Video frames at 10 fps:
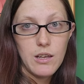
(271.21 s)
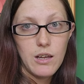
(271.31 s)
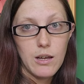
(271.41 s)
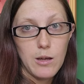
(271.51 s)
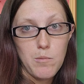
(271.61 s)

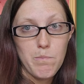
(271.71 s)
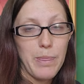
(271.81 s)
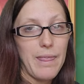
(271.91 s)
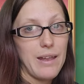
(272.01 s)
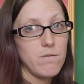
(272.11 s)
Um,
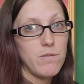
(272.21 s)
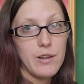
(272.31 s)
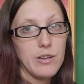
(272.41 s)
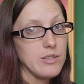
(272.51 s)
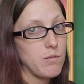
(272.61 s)
and it
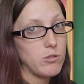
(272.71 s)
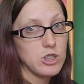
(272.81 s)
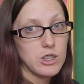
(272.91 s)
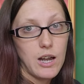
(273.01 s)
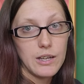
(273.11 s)
varies on
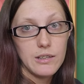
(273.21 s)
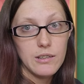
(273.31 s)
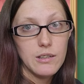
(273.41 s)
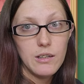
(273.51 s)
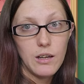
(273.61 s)
which kind
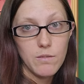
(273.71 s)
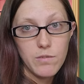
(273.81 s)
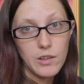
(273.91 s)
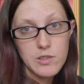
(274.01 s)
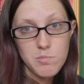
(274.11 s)
of
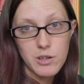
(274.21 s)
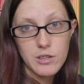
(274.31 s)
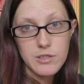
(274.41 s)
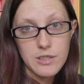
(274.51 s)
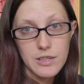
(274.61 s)

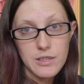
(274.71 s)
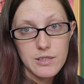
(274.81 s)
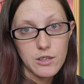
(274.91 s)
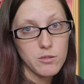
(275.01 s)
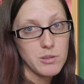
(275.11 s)
feldspars it is.
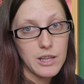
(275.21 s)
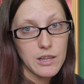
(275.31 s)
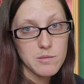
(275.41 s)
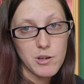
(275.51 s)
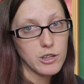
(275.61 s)
It could be
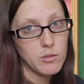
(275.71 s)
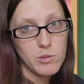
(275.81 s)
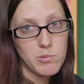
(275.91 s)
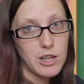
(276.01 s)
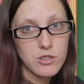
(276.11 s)
K-spar, it could
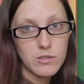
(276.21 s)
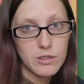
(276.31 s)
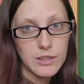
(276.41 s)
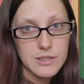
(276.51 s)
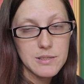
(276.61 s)
be
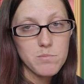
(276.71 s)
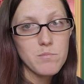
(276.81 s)
plagioclase.